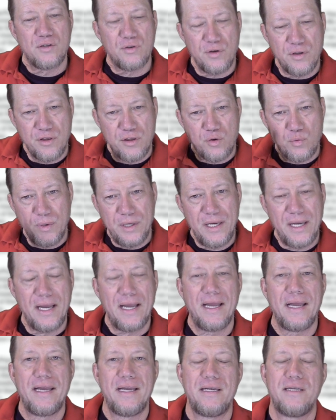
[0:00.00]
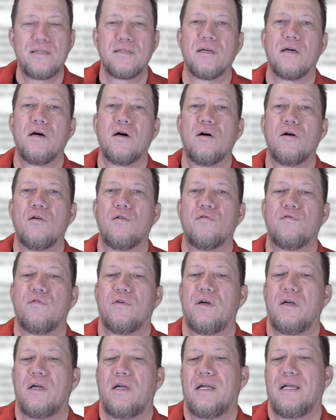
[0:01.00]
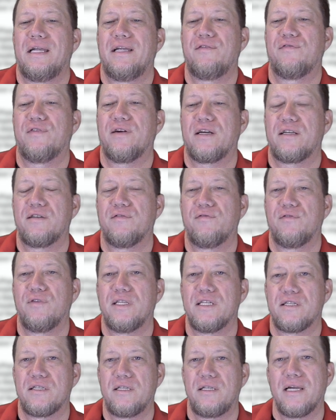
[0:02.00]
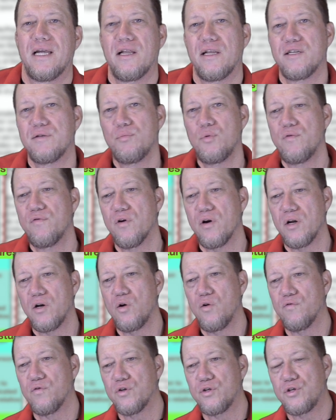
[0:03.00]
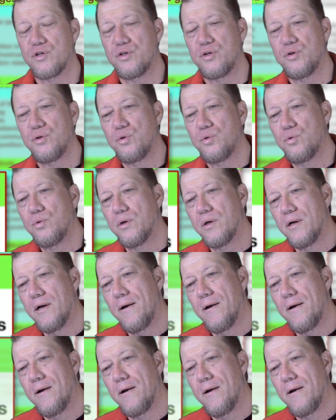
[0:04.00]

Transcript: or the 3 A's of effective listening. Now let's move on over to